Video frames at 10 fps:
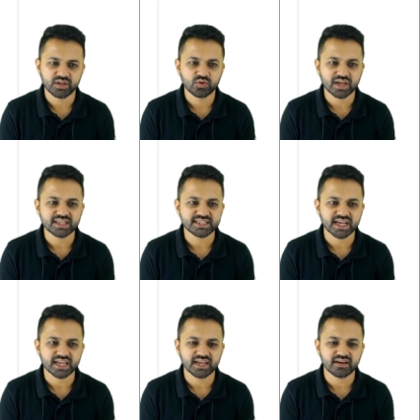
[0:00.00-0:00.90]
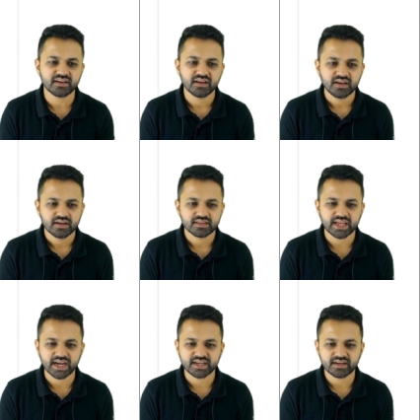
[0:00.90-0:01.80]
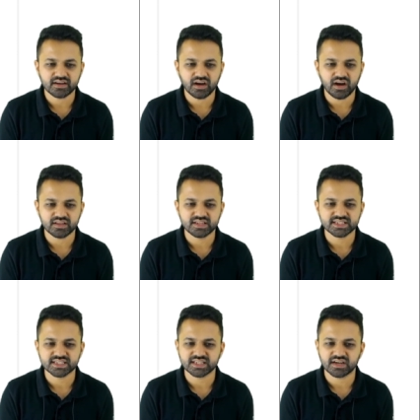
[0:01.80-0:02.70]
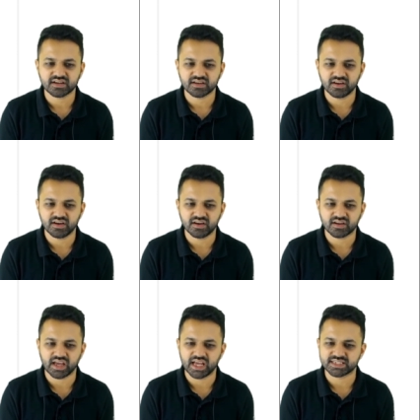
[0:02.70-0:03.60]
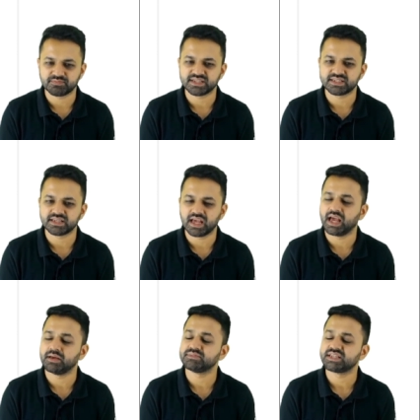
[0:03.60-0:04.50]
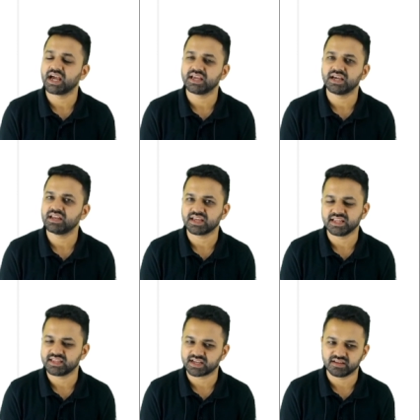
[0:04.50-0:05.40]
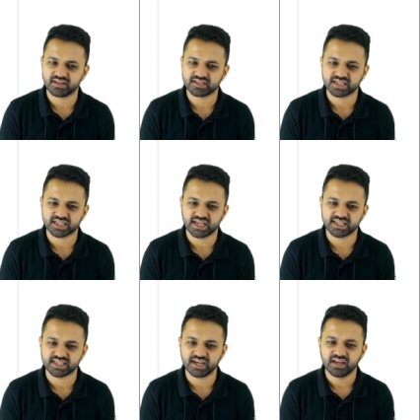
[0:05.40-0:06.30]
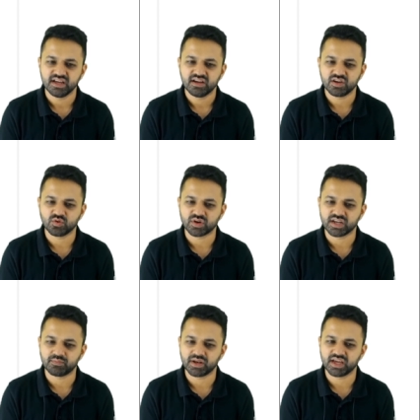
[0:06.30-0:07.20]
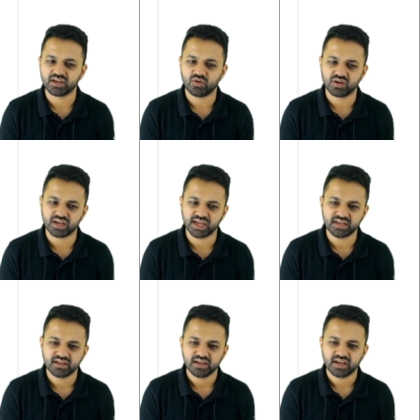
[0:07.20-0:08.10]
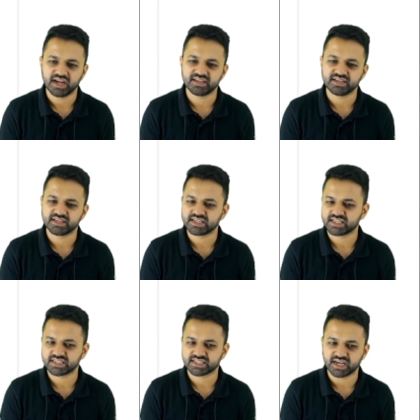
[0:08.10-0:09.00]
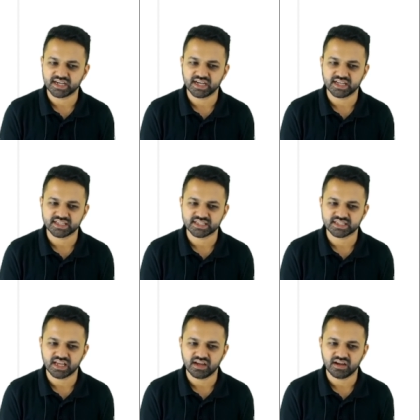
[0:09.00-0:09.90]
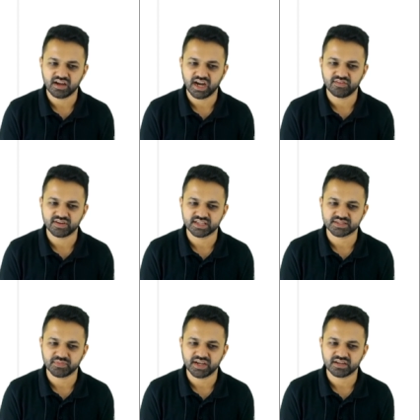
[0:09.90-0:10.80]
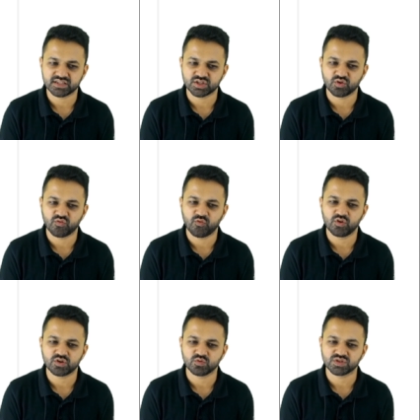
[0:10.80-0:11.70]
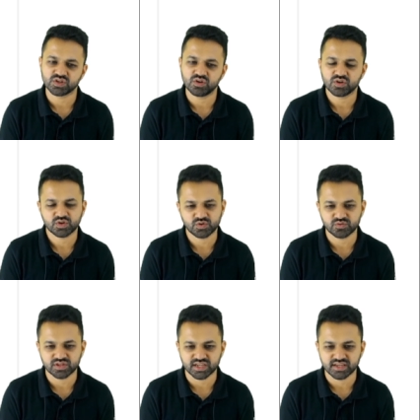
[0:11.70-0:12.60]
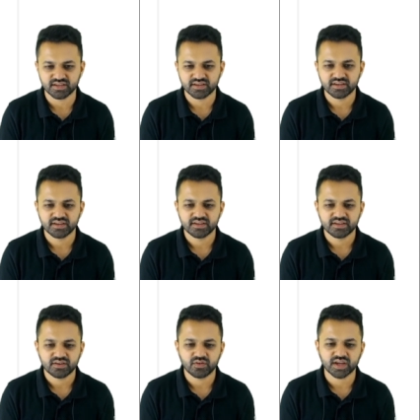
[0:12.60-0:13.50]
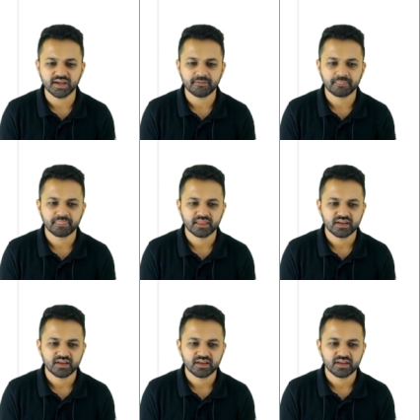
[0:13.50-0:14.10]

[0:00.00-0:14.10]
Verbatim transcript: you can check here that uh, this is the SP MCIL in the career section I said you can apply online and it has started and this is the advertisement 042023 okay